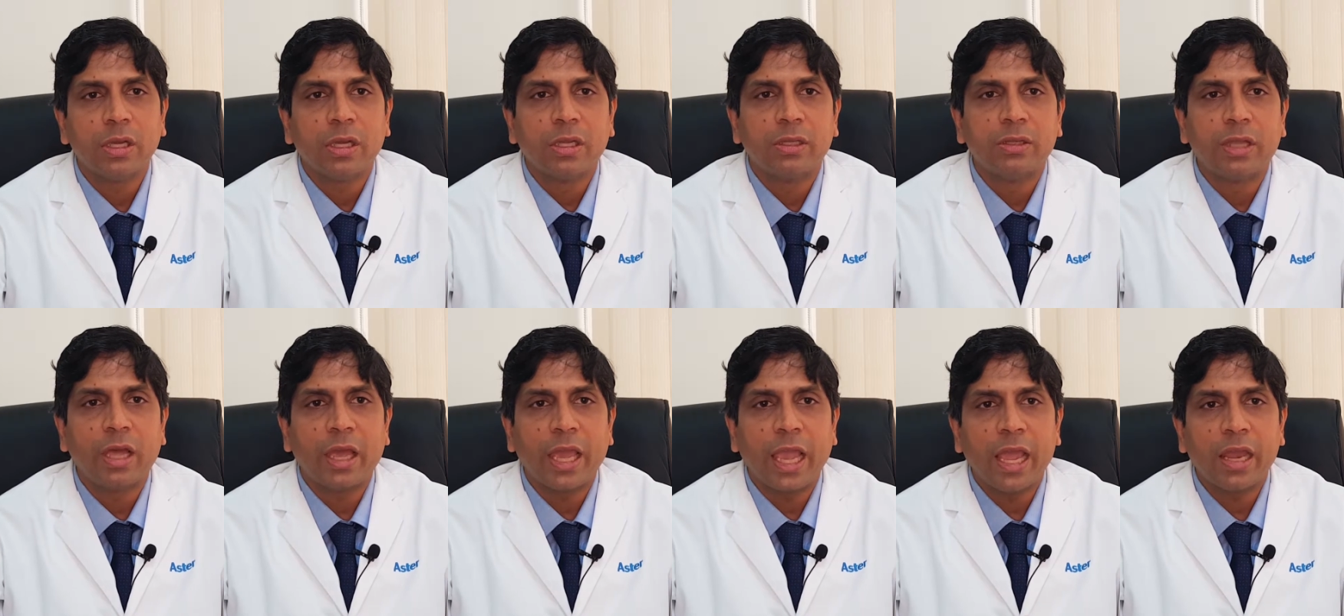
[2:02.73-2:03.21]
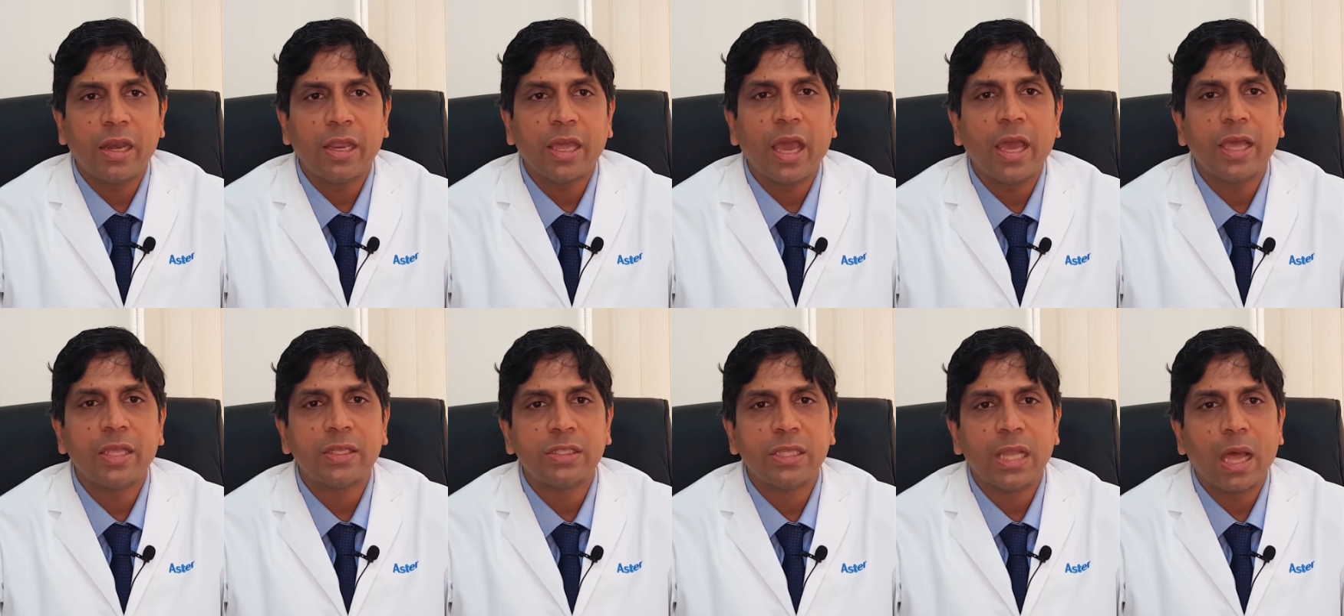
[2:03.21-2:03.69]
the
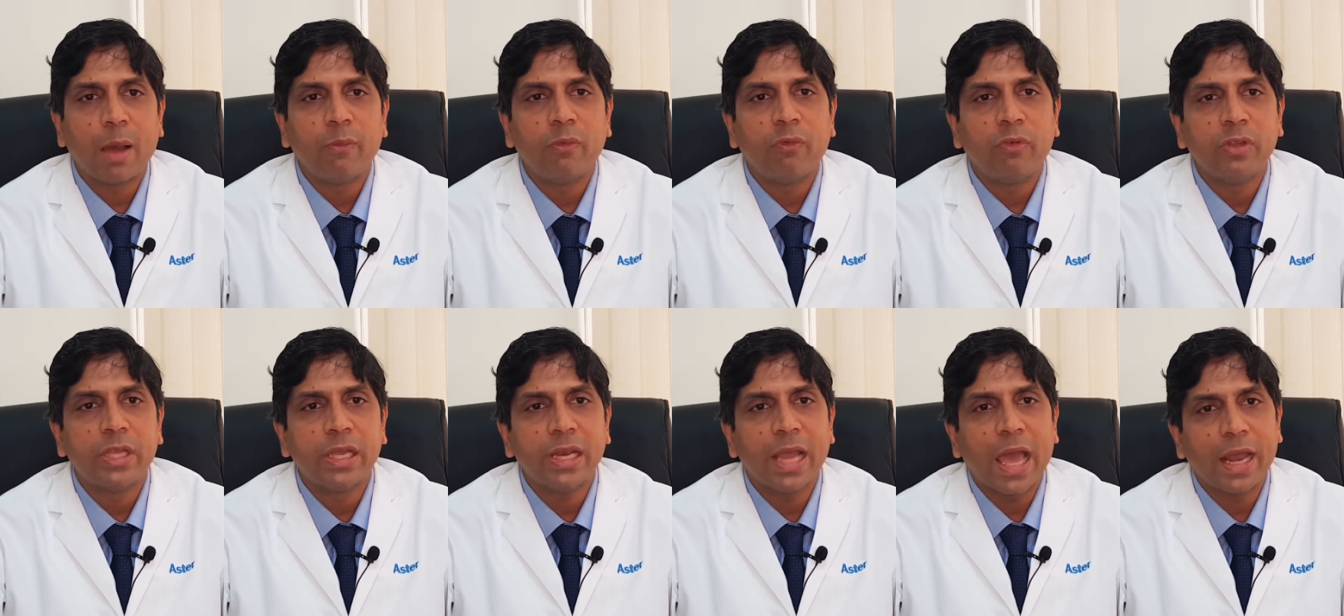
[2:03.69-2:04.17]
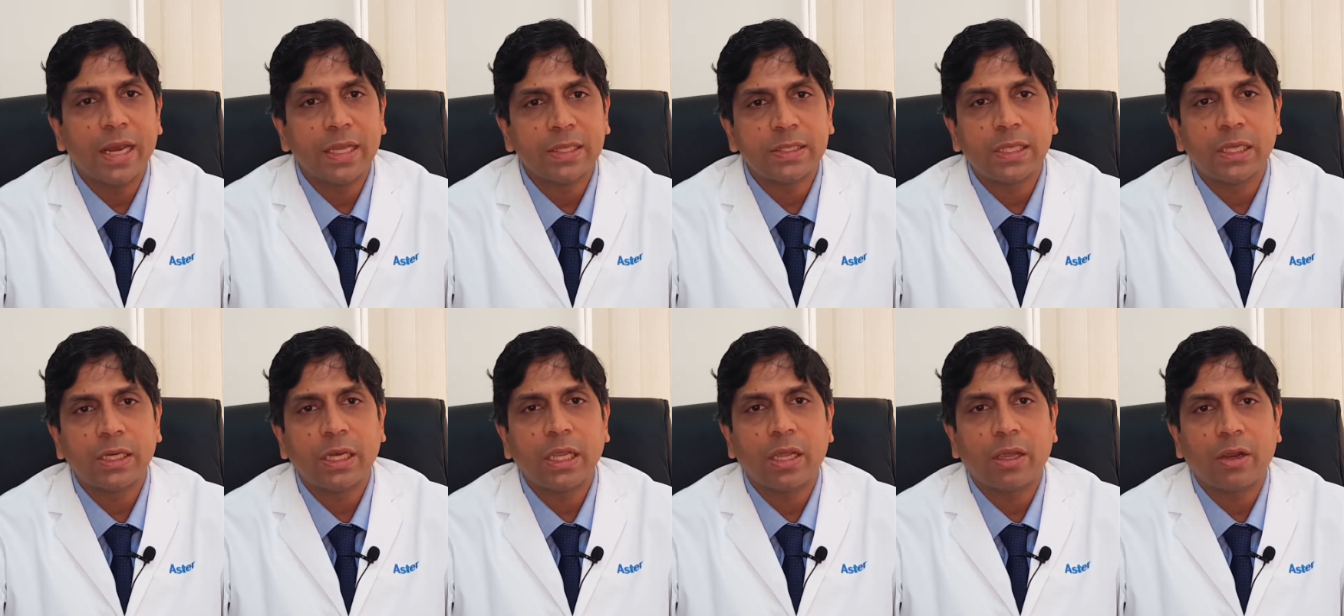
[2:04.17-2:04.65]
area is numbed with an
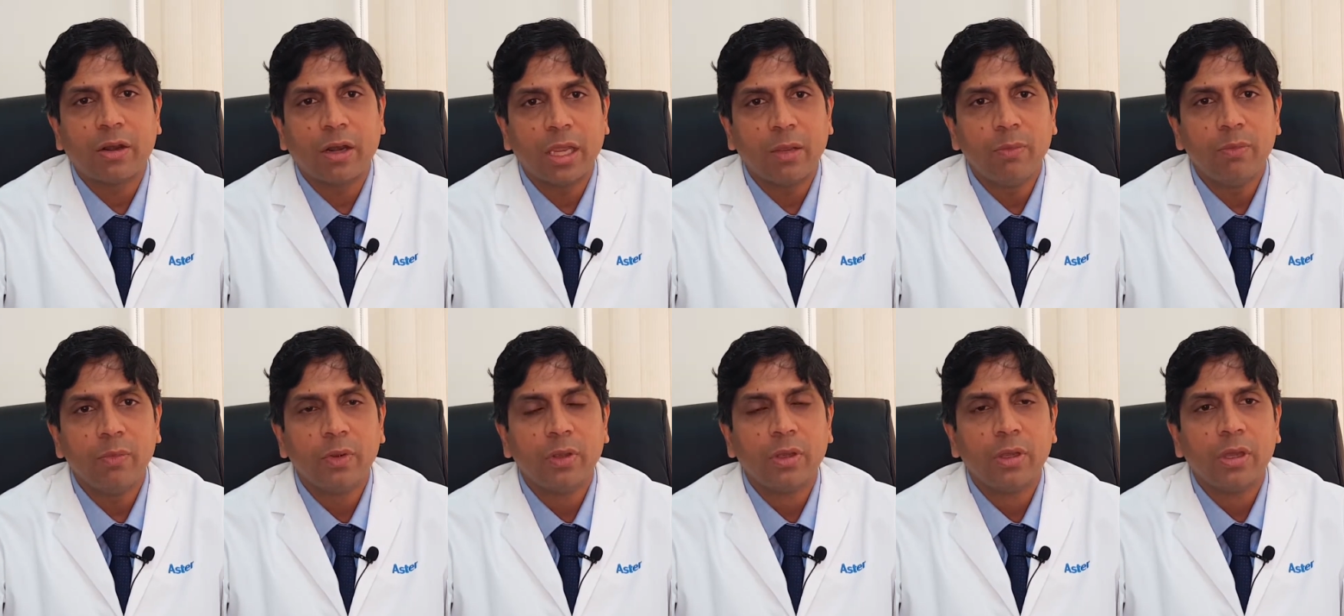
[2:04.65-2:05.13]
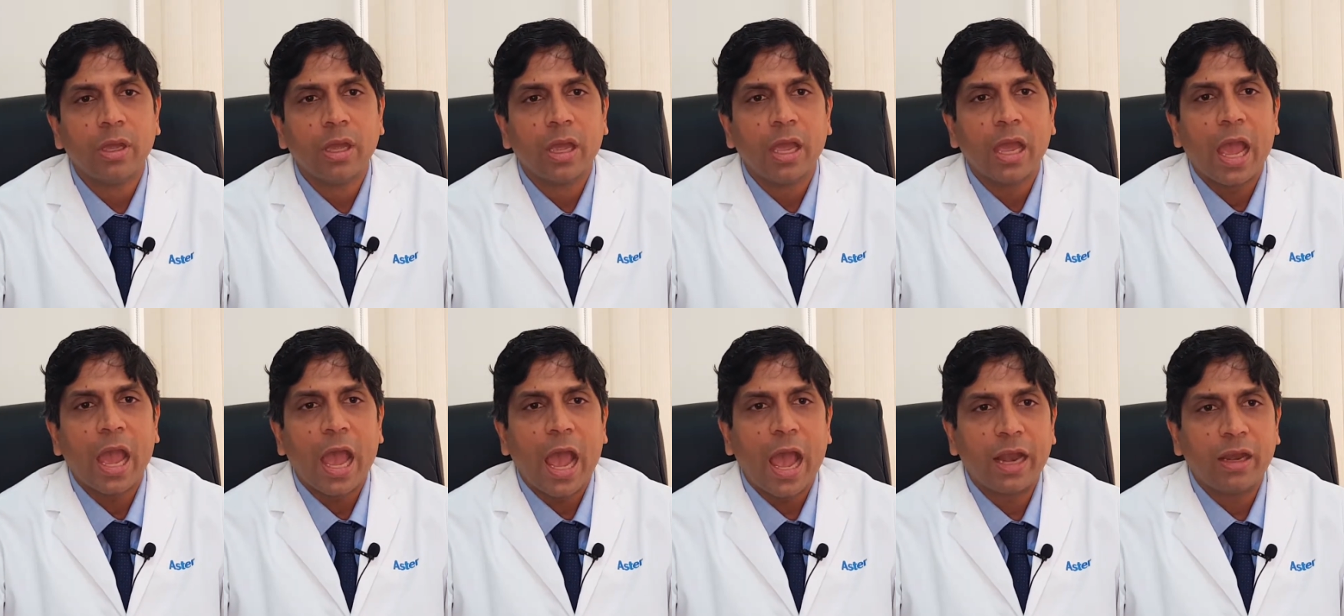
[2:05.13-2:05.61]
anesthetic cream
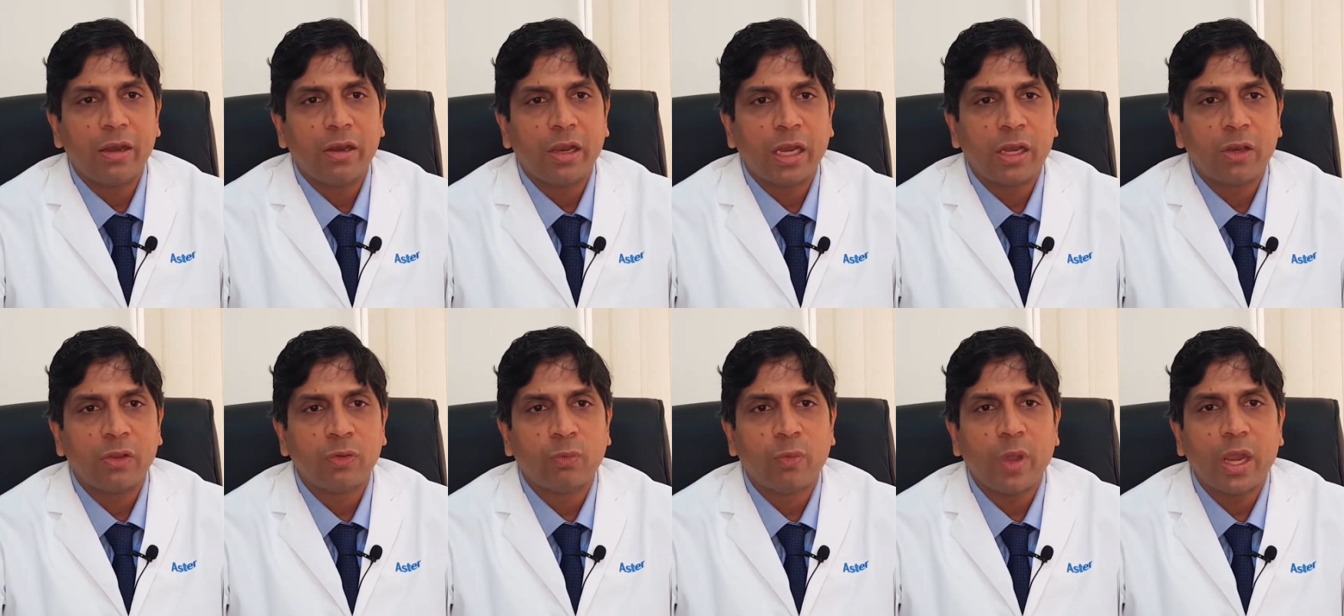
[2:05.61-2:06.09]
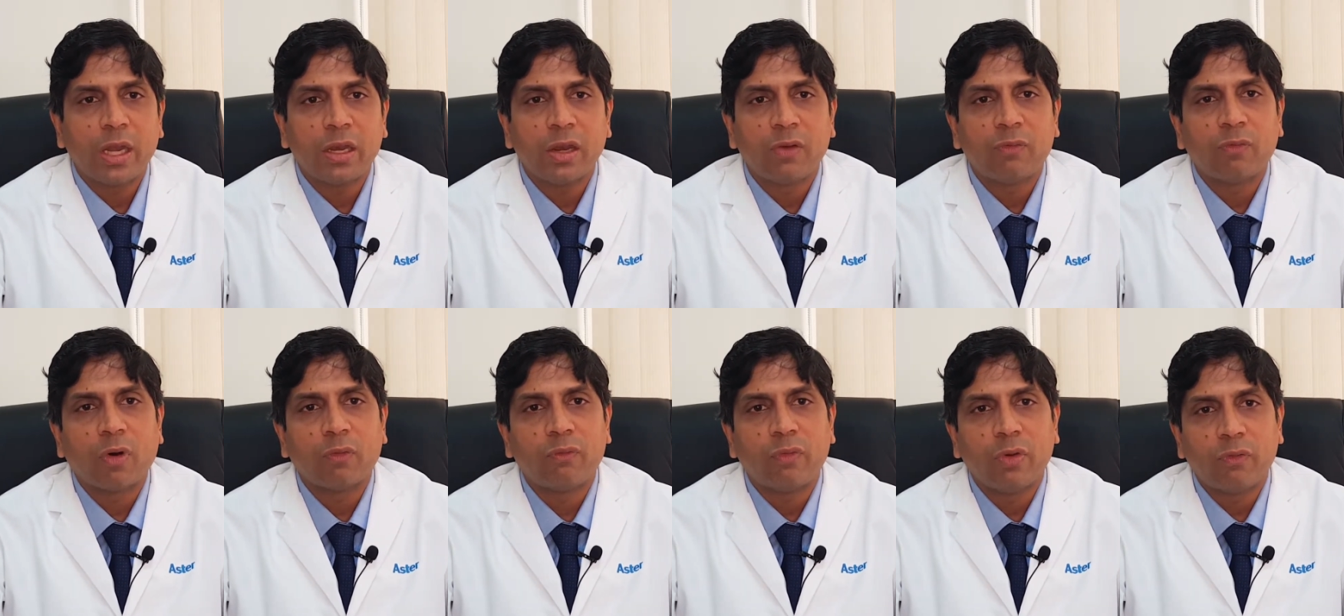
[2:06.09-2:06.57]
and it is
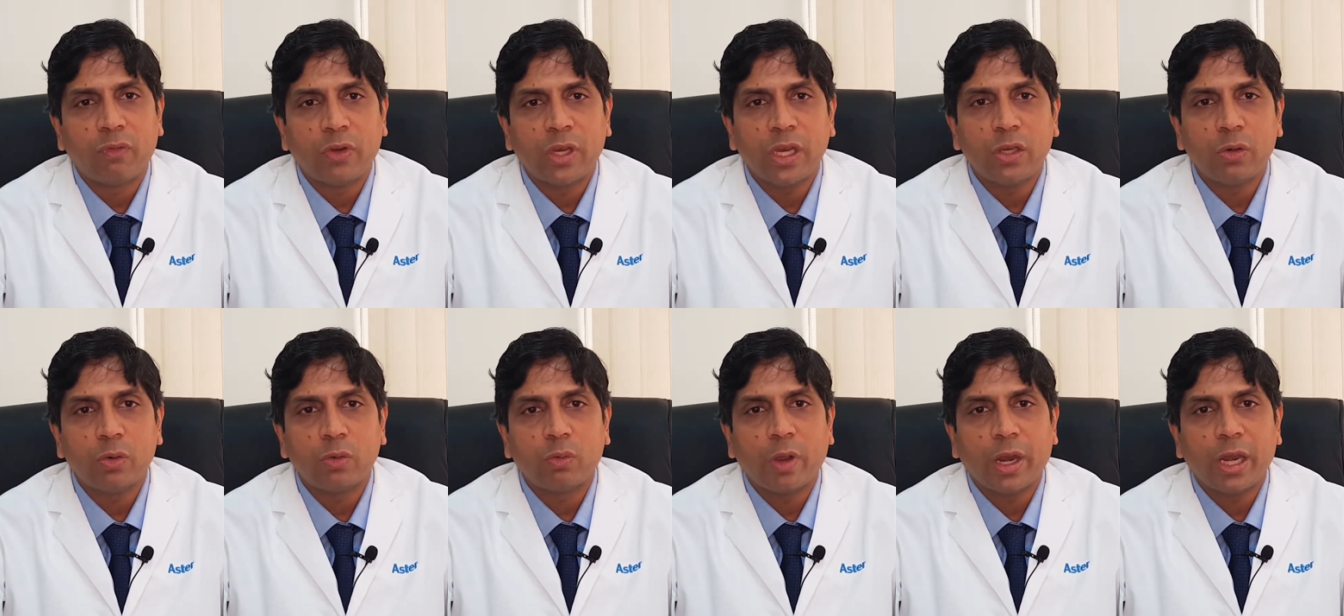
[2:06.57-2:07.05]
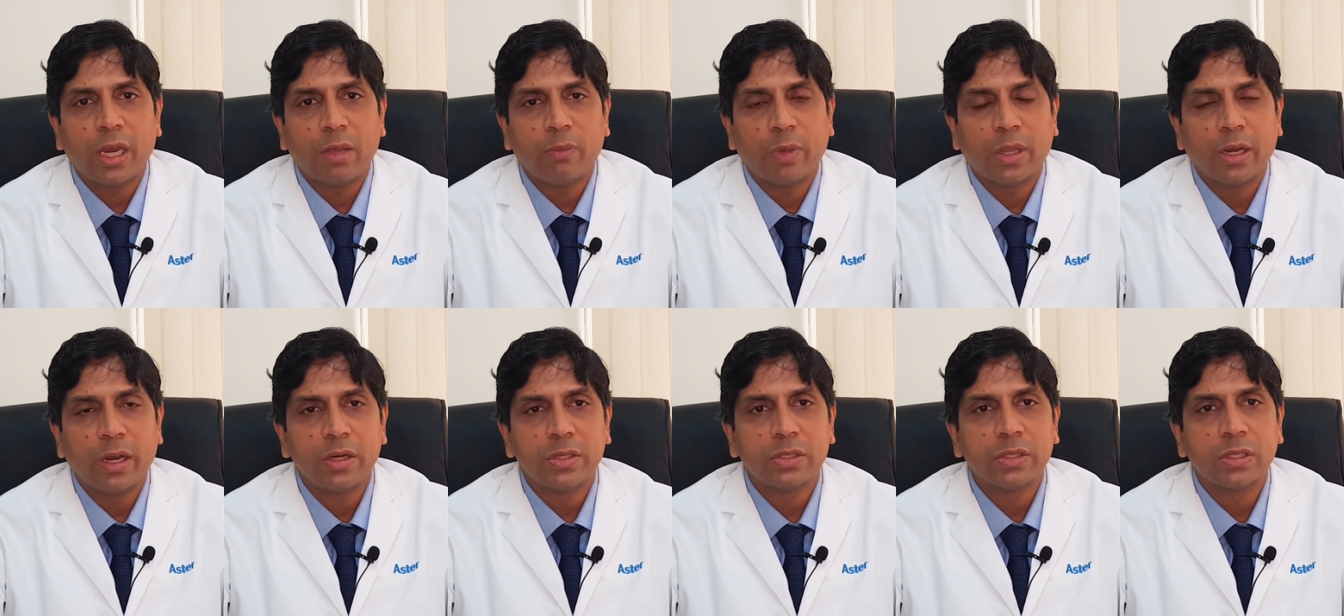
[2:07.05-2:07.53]
waited for 15 to 20
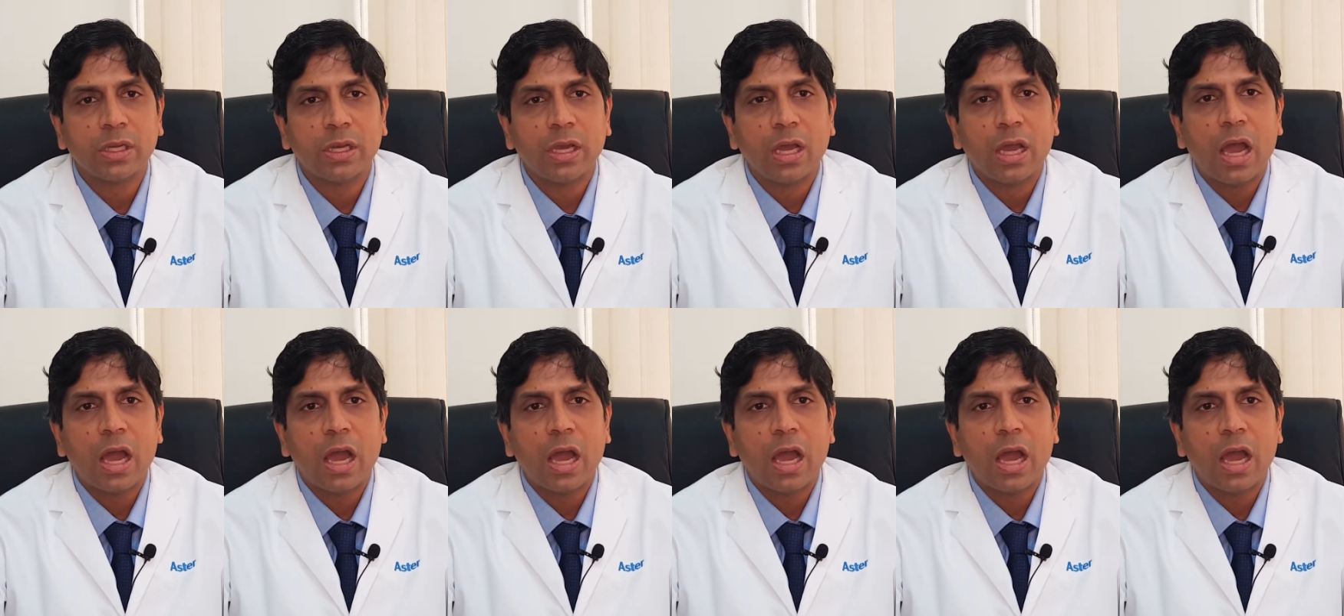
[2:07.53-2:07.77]
minutes.